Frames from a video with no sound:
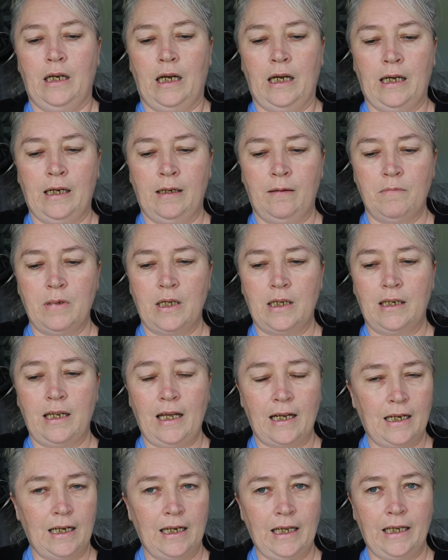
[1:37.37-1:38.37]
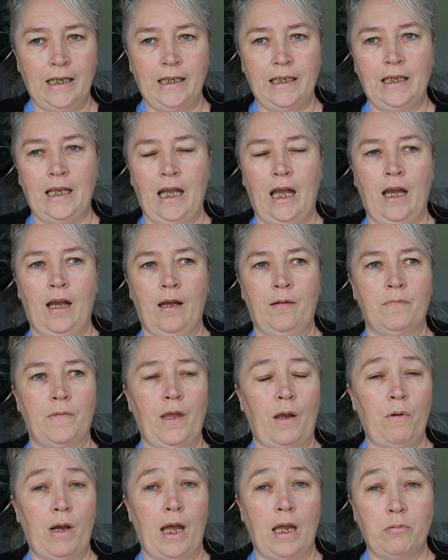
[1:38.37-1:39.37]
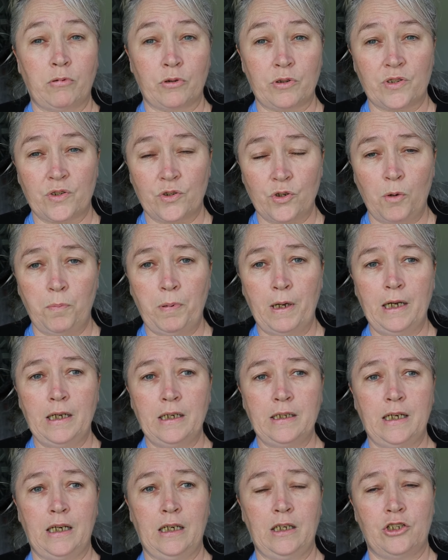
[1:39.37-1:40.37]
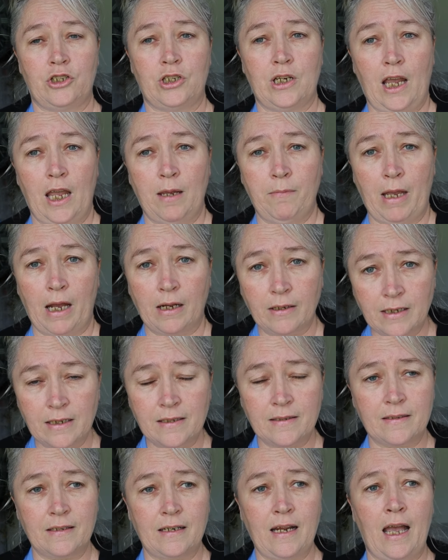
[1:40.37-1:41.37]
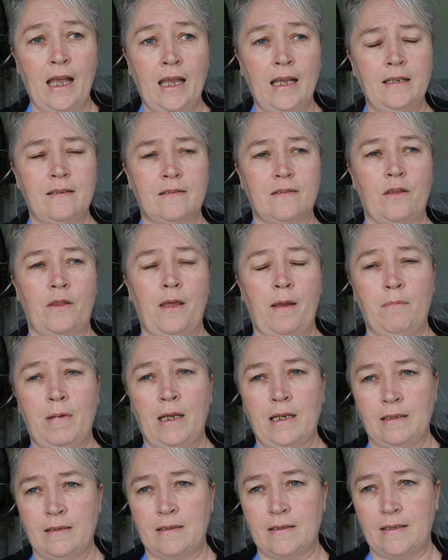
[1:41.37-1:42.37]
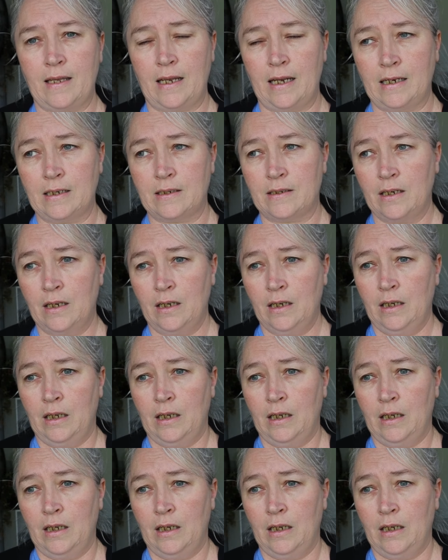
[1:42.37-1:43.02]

Um, luckily, um, they were able to stop it and she came out yesterday, so that means that